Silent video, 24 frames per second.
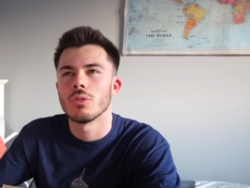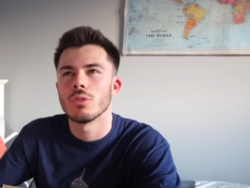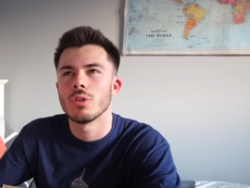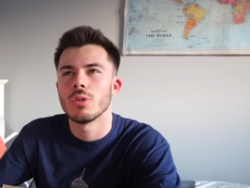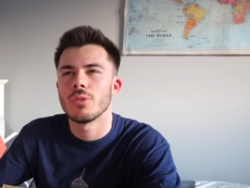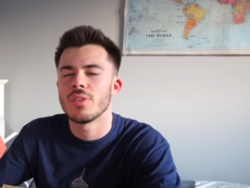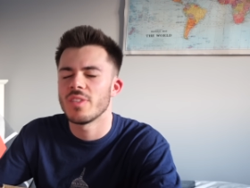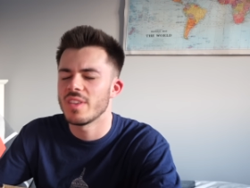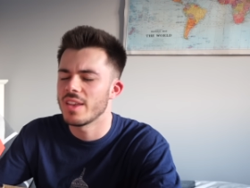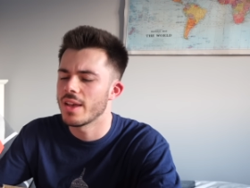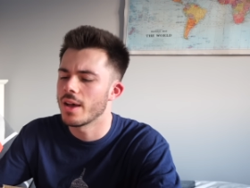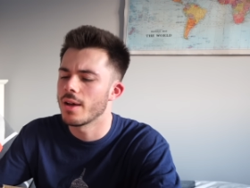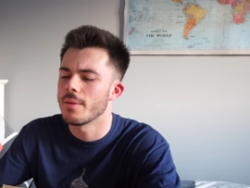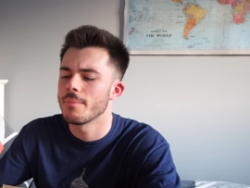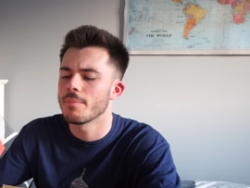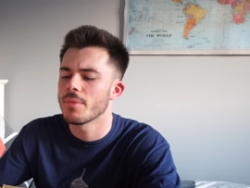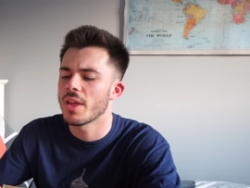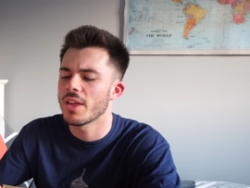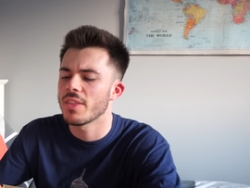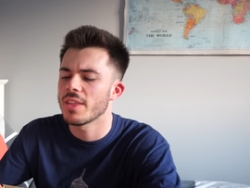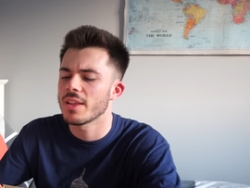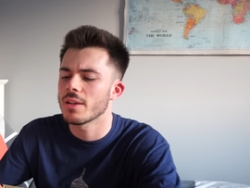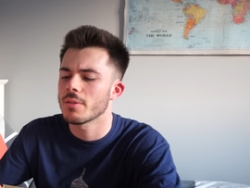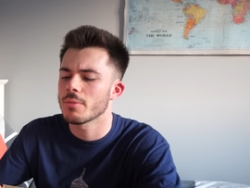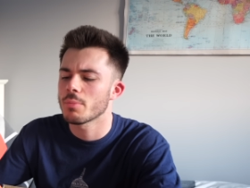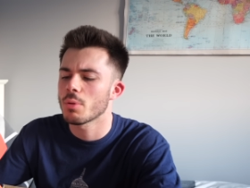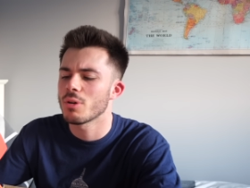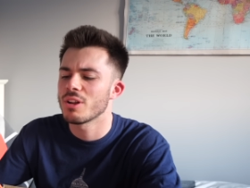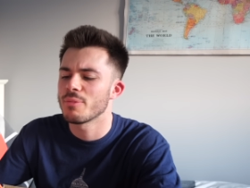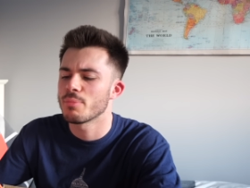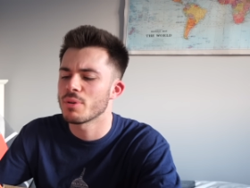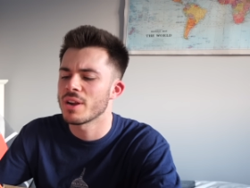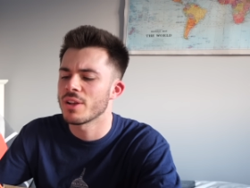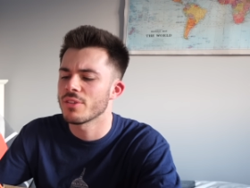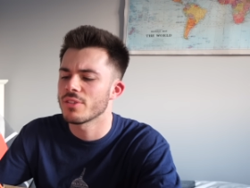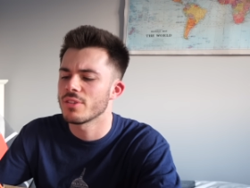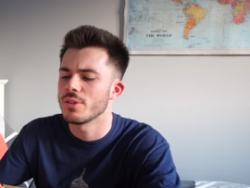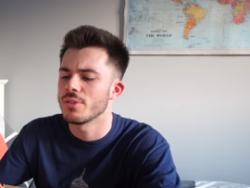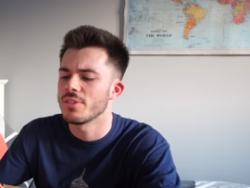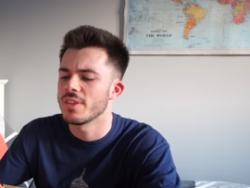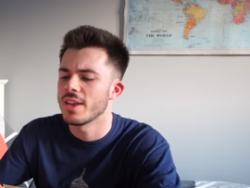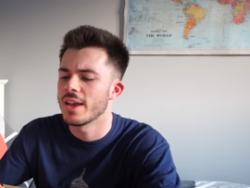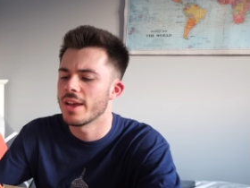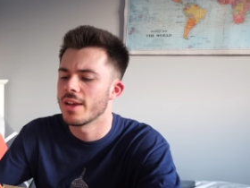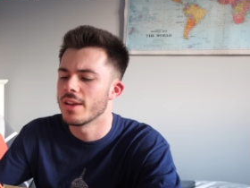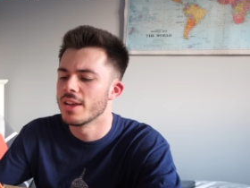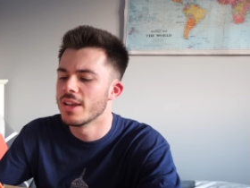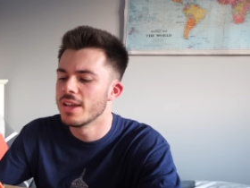Lucia, I think probably pronounced
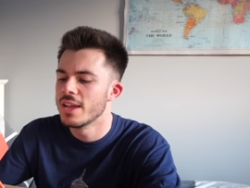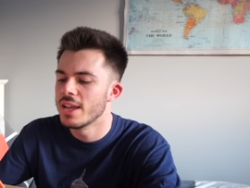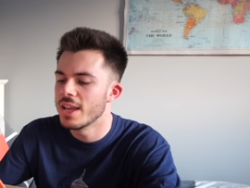Lucia,